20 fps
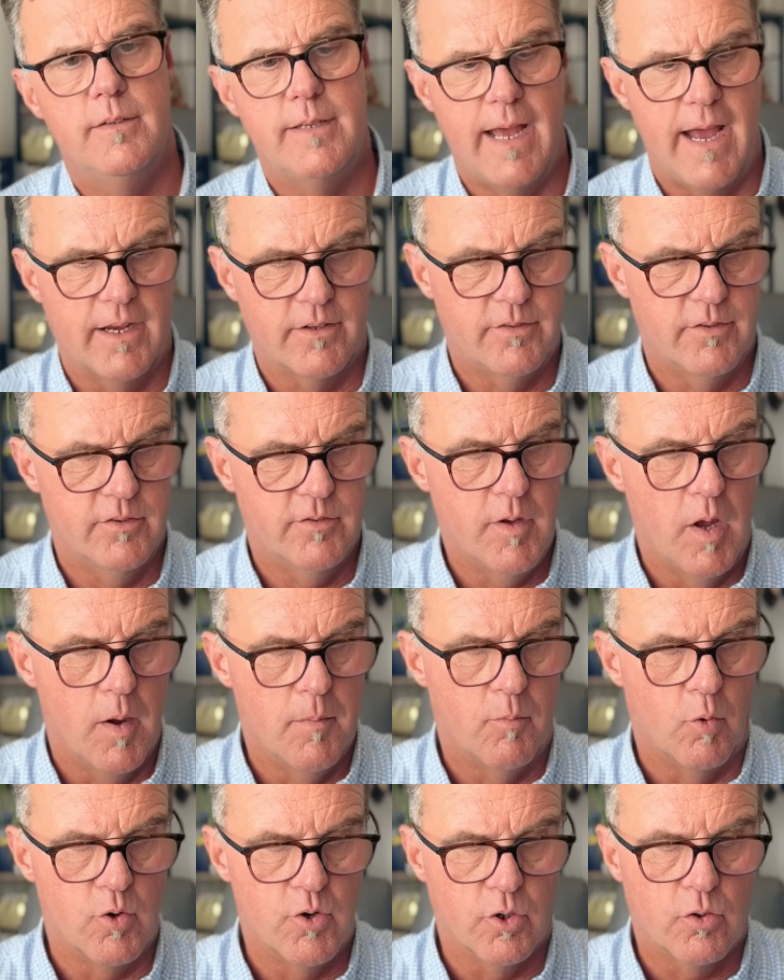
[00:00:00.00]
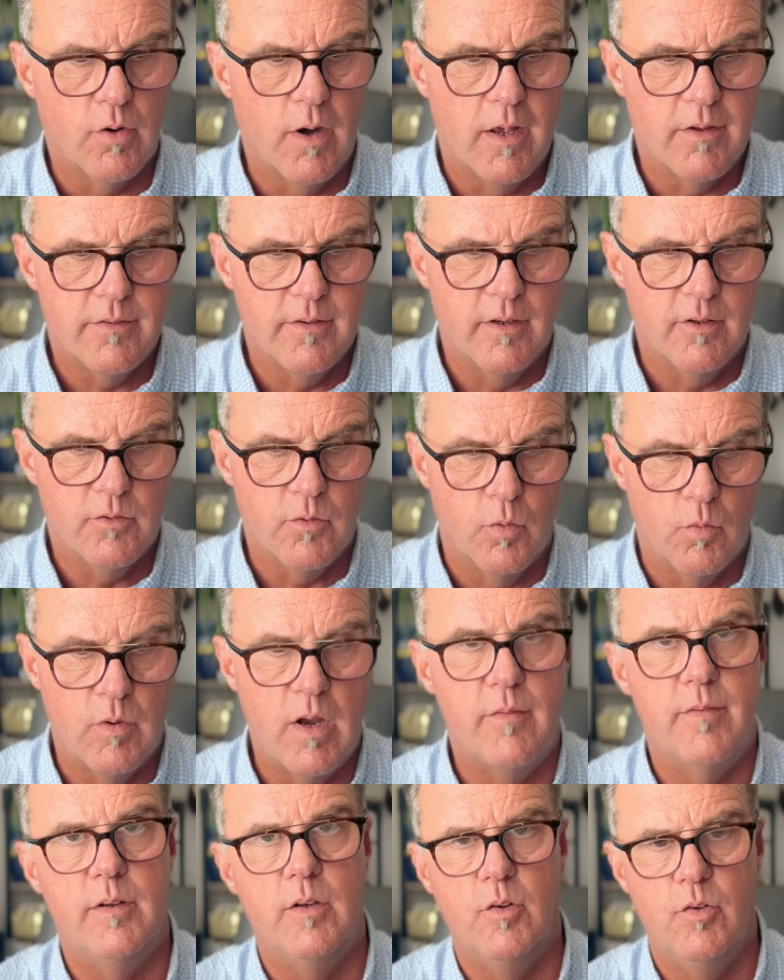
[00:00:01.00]
taxes, border crossings,
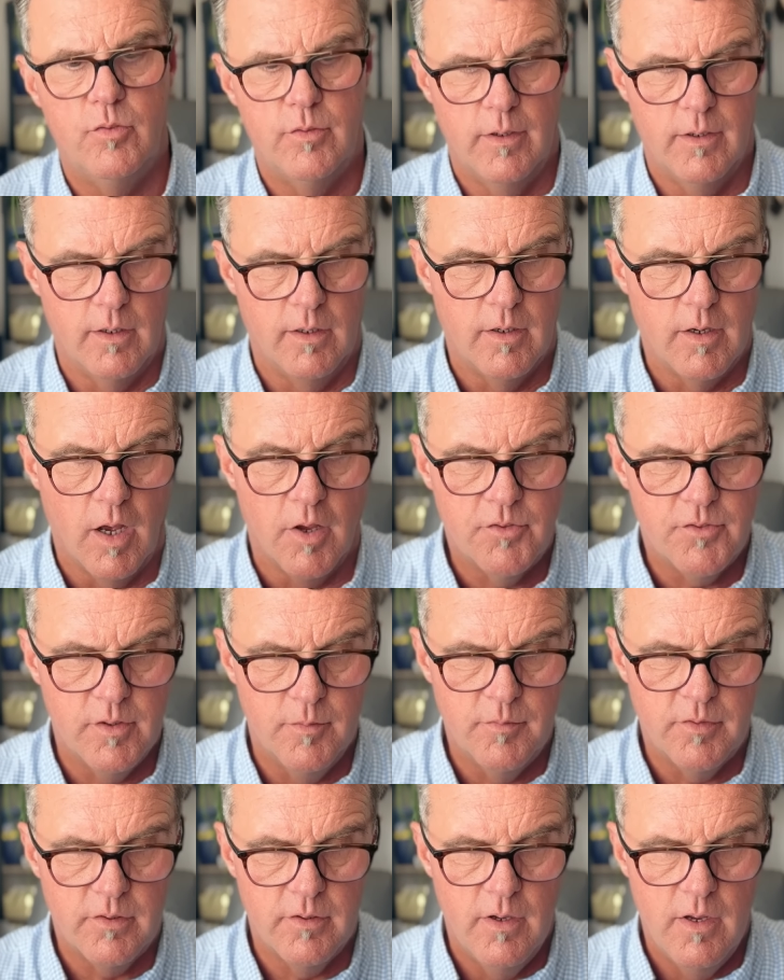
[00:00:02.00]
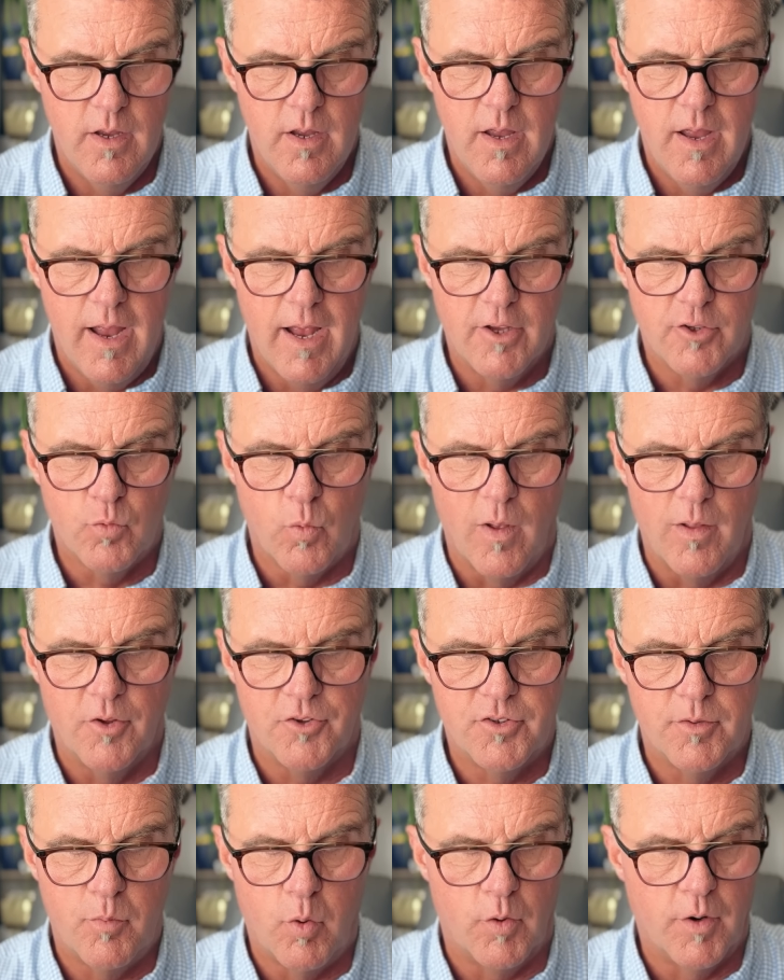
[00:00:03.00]
revenues, and customs, as
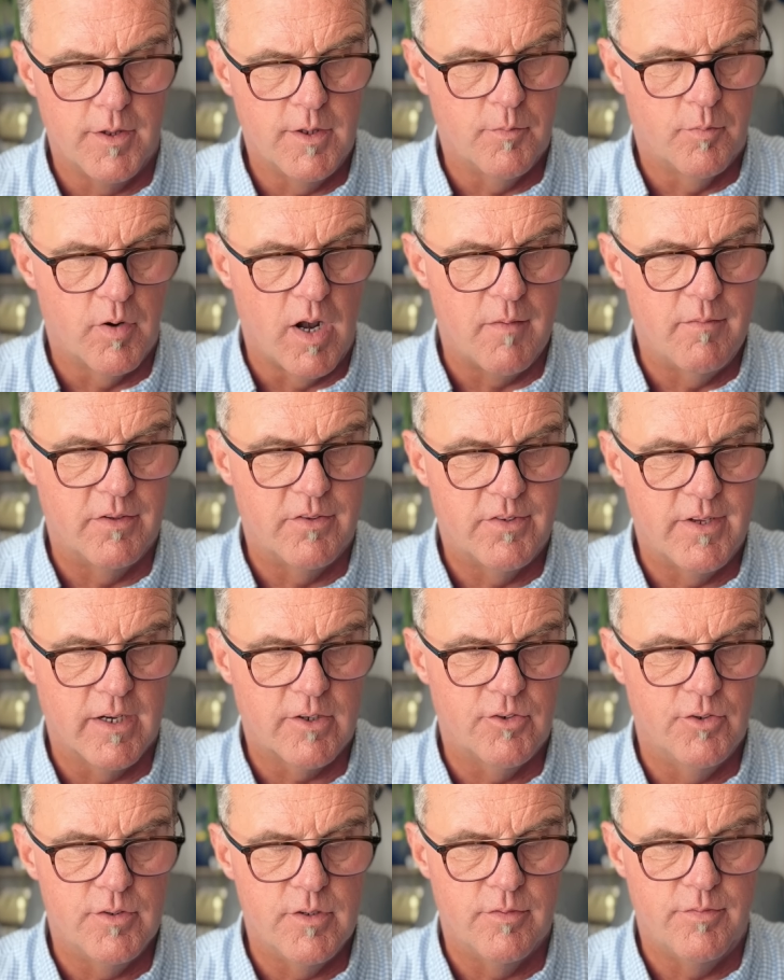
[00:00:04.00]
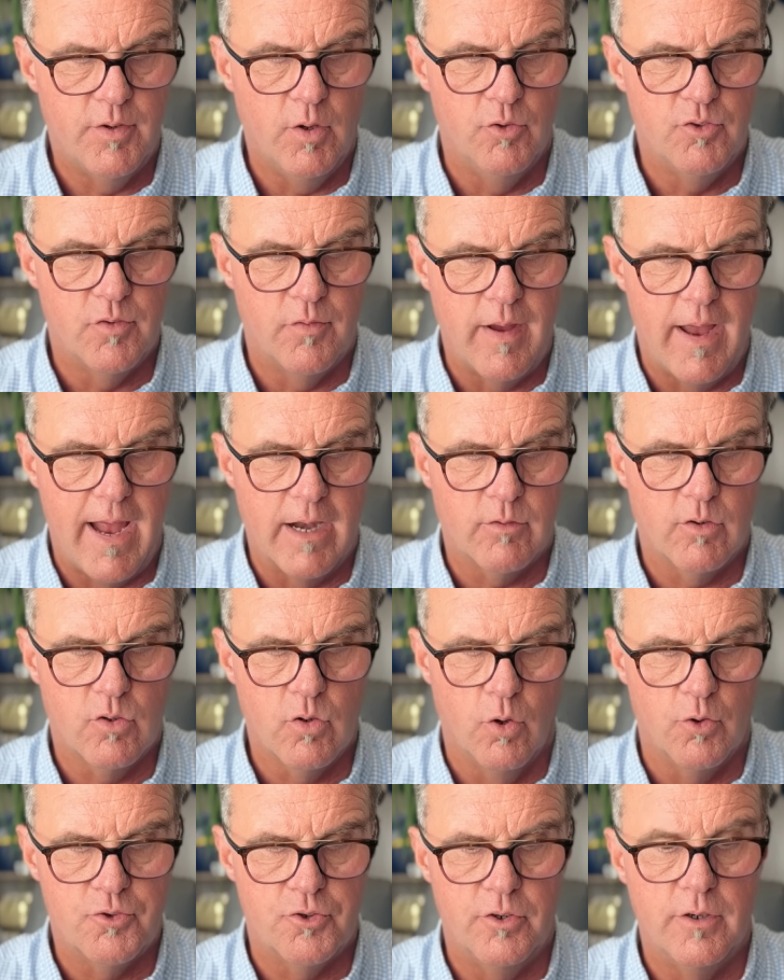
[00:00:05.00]
well as supporting the private sector in the fields of
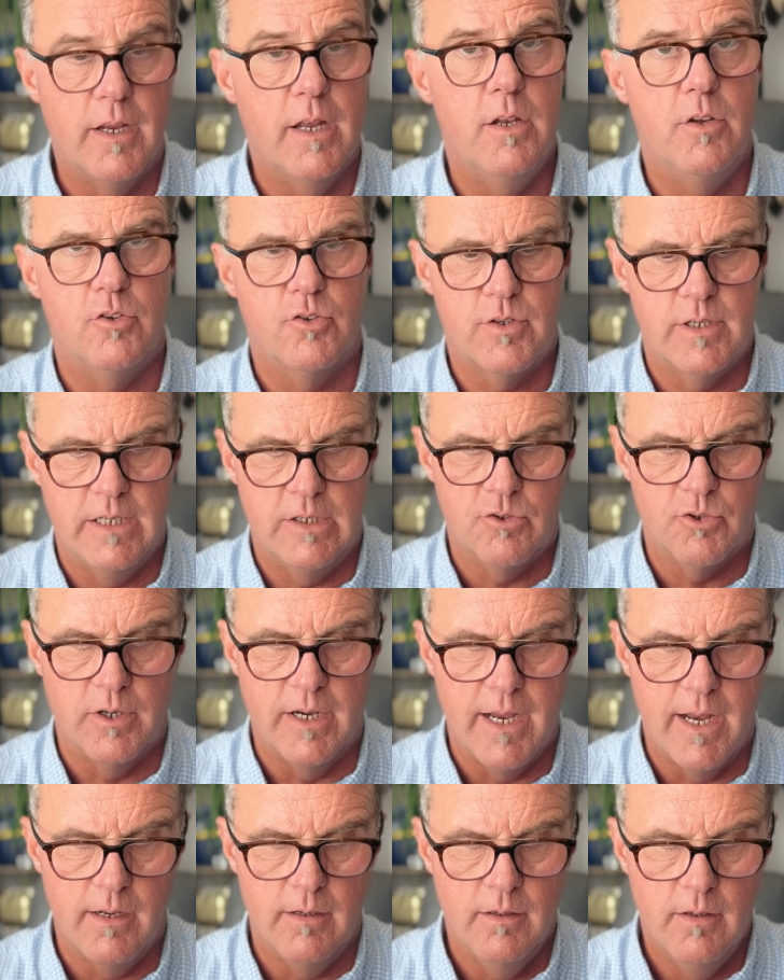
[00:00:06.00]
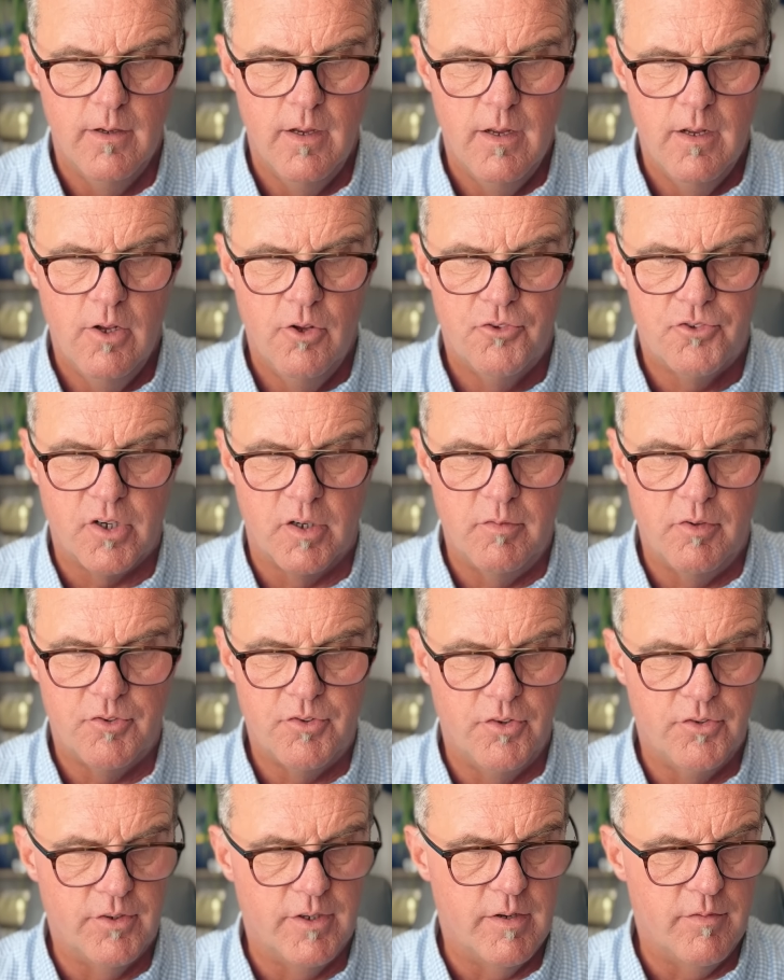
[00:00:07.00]
agriculture, industry, trade,
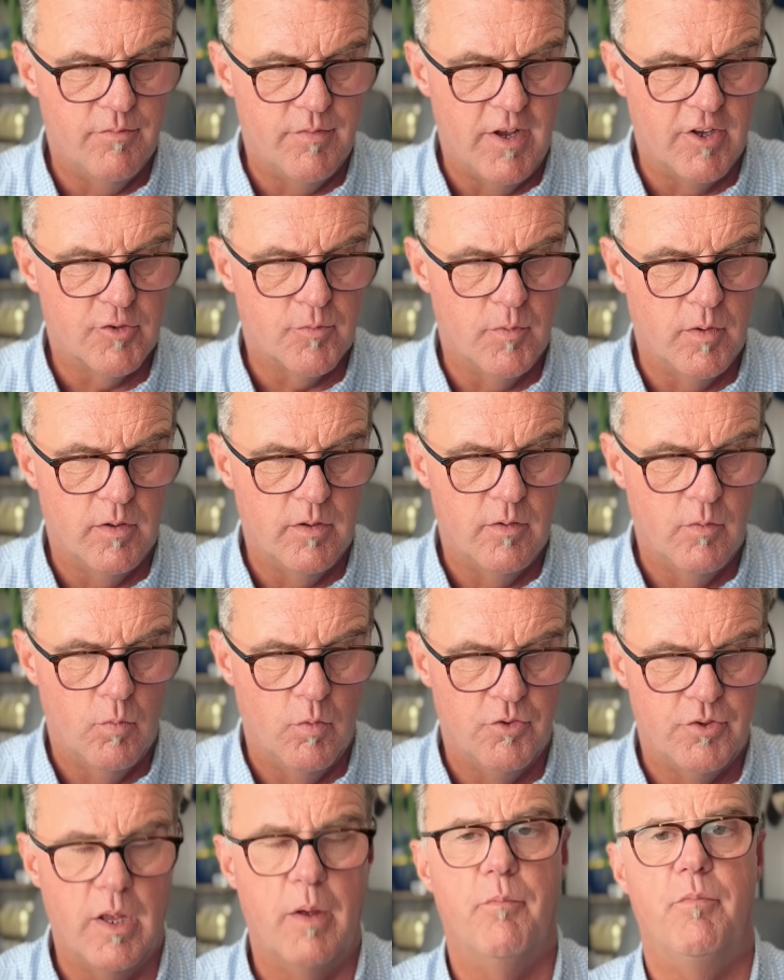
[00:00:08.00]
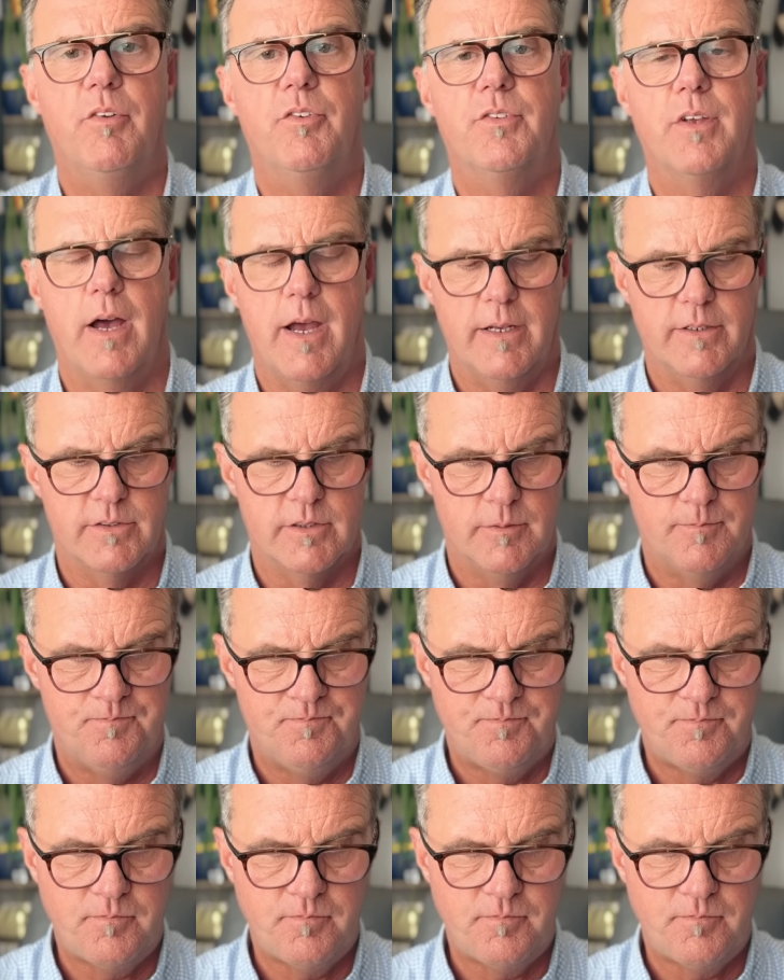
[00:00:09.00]
services, and investment was emphasized.